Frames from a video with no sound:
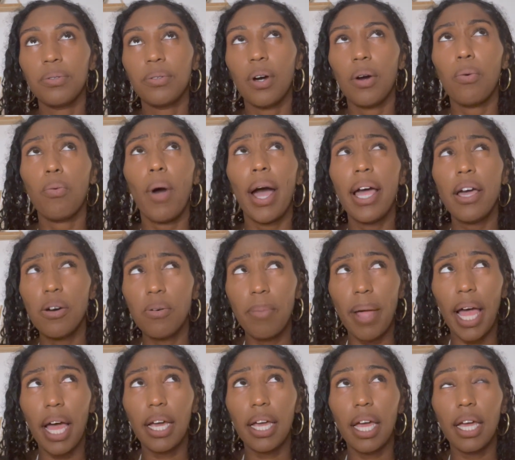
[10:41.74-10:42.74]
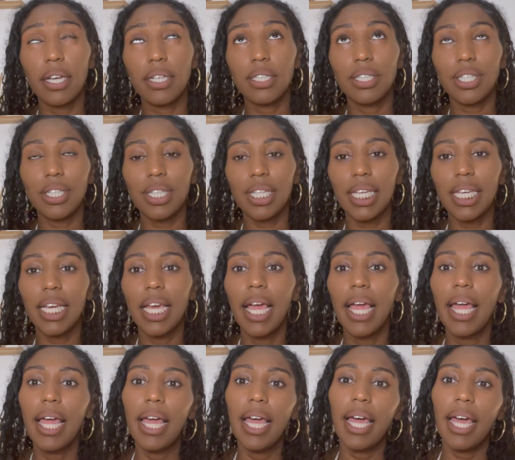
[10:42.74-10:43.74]
while back actually.
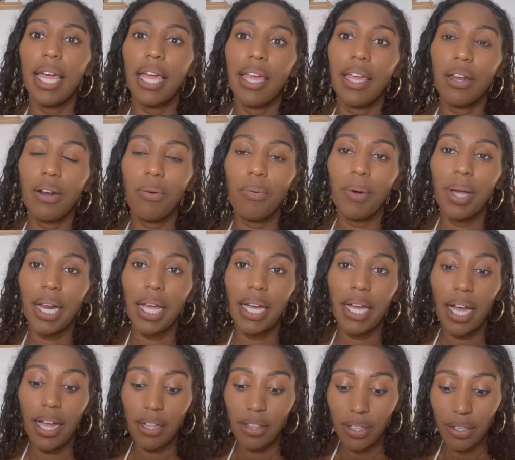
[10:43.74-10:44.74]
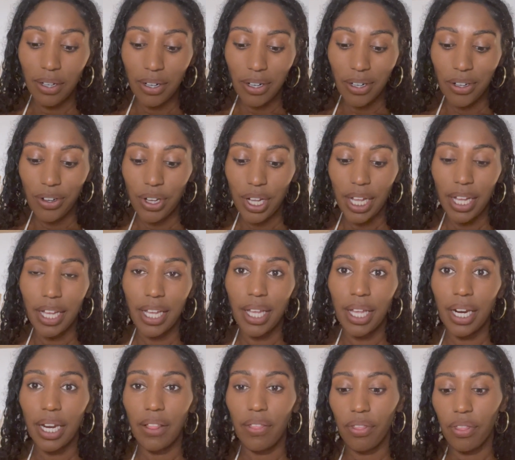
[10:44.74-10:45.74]
And when I got the curl
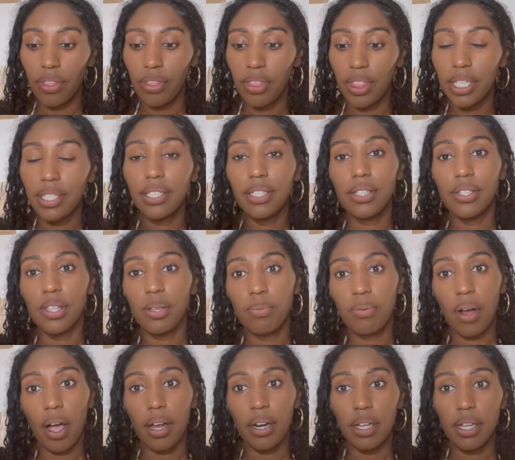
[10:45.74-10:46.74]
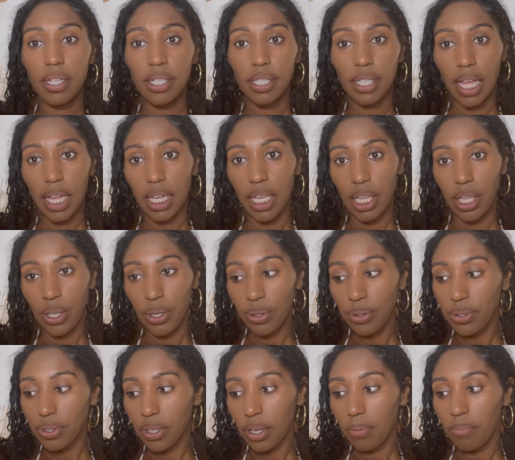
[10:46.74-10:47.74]
cut, this is the products that he
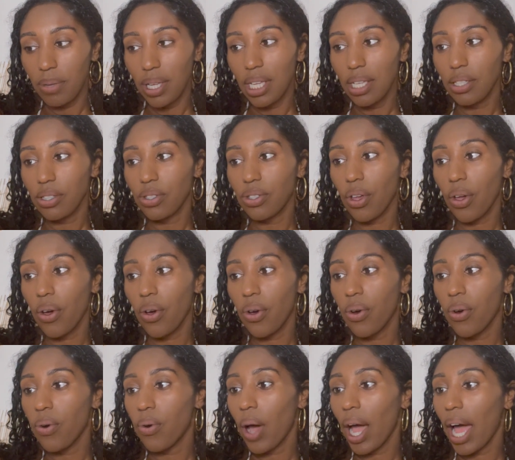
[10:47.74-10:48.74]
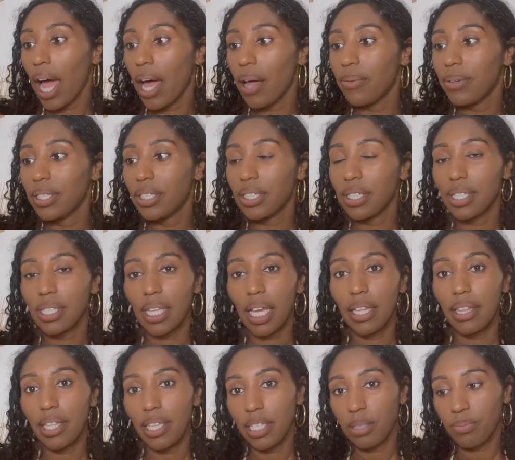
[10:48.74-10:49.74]
used on me. So I was just like,
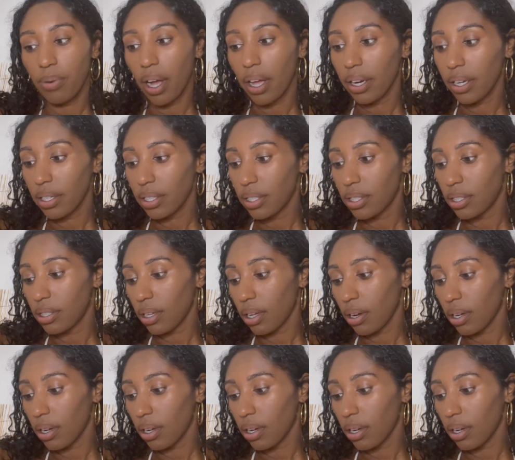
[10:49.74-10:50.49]
these products